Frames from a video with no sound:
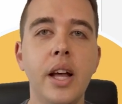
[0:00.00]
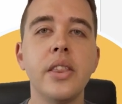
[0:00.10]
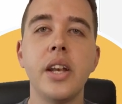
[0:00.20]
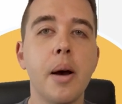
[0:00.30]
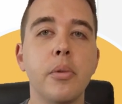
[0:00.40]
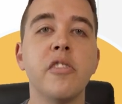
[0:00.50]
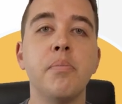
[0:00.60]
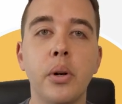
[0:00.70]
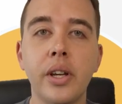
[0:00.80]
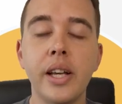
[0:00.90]
the number of
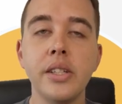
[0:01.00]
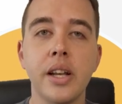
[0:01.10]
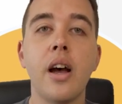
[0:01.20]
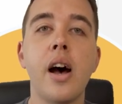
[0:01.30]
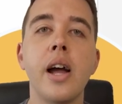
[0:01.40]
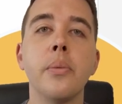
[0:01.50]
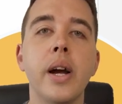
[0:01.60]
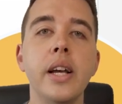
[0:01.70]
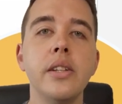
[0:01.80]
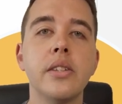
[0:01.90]
bookings at higher
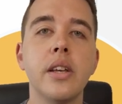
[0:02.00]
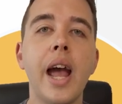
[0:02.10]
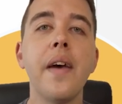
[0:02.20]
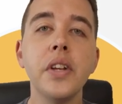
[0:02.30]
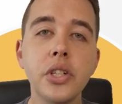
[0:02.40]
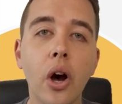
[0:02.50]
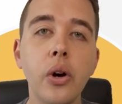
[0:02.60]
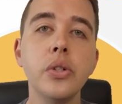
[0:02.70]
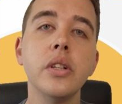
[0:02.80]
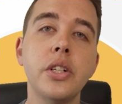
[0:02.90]
rates, and the
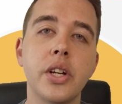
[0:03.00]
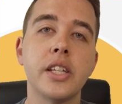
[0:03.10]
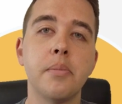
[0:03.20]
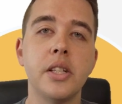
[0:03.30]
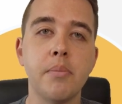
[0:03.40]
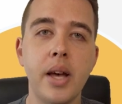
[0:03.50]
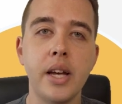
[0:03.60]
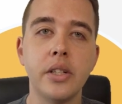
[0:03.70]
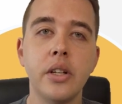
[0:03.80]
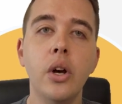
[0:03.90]
total adjustments
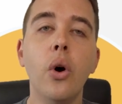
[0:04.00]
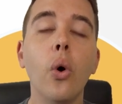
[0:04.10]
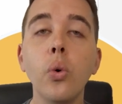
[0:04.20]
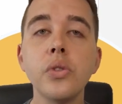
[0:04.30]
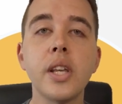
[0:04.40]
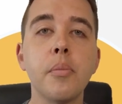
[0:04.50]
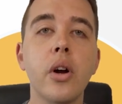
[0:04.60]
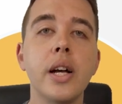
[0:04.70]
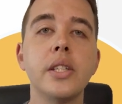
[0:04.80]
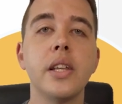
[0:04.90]
made, all
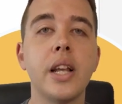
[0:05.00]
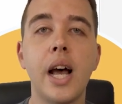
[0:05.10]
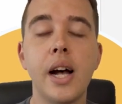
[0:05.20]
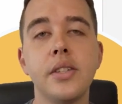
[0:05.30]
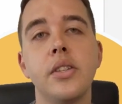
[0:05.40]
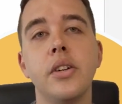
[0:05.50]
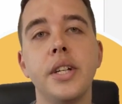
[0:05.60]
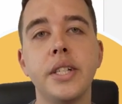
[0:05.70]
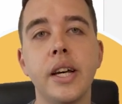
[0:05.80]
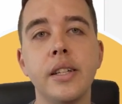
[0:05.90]
summarized in the last
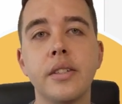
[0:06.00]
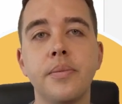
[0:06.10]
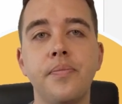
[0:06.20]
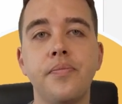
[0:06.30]
30 days.